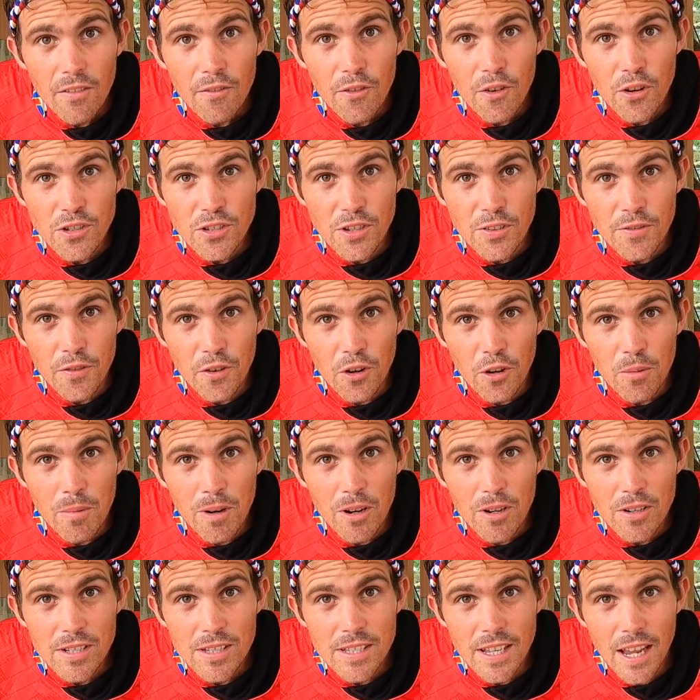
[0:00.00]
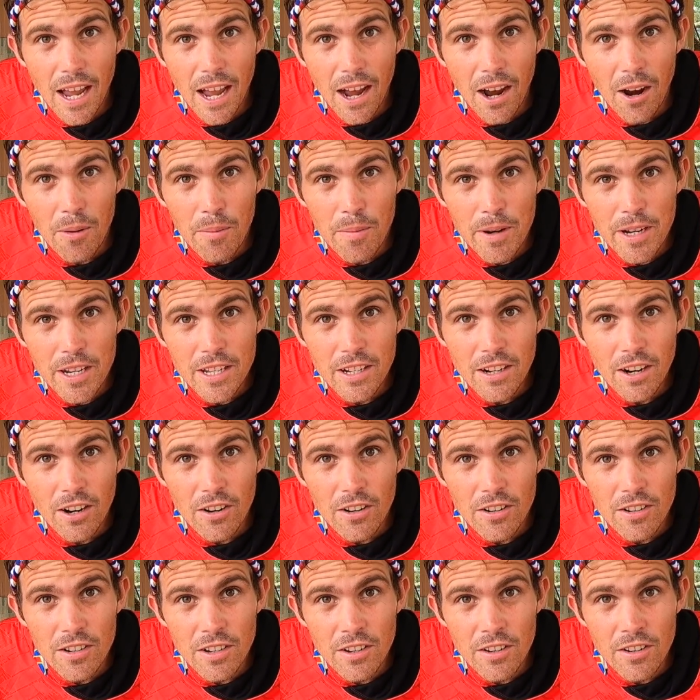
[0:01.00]
First and foremost, how many
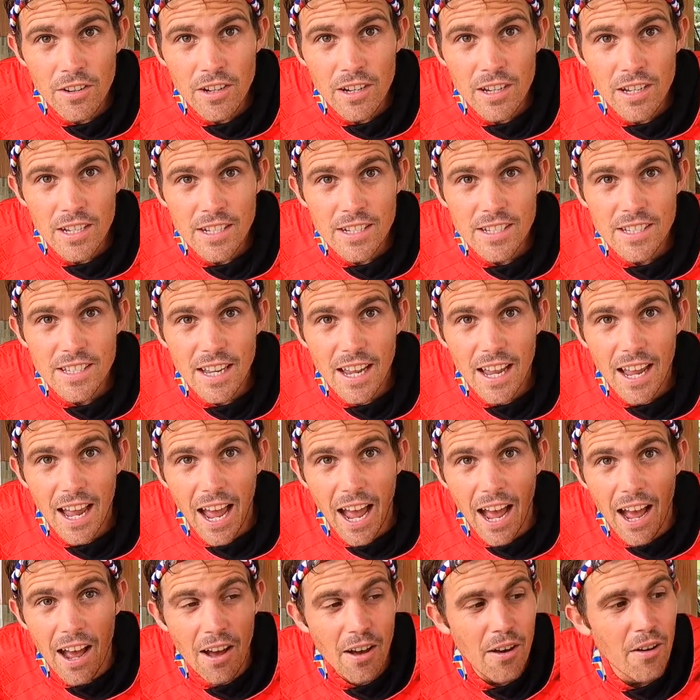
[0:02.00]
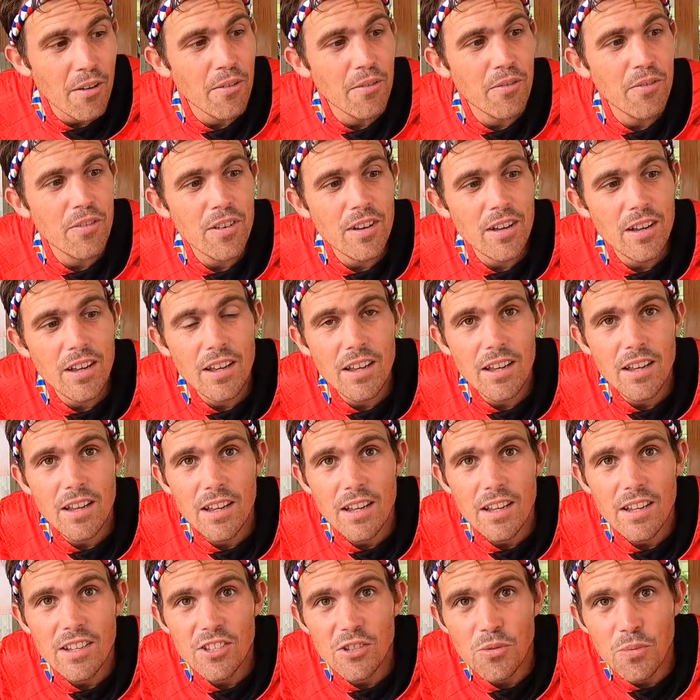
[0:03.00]
carinderias have
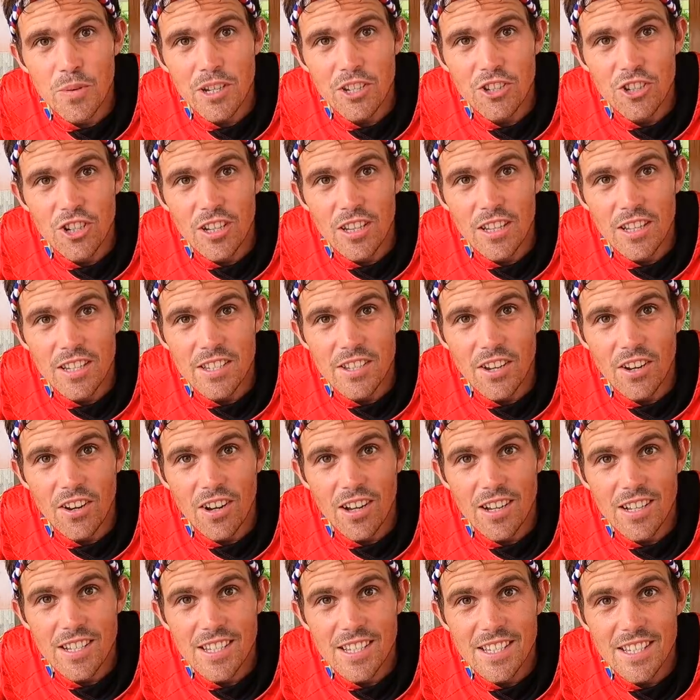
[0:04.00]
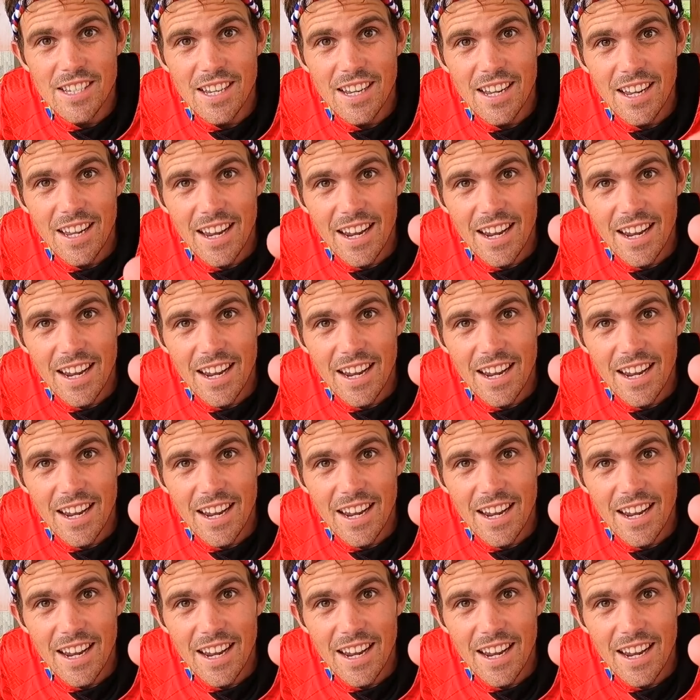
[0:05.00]
sweet chili sauce?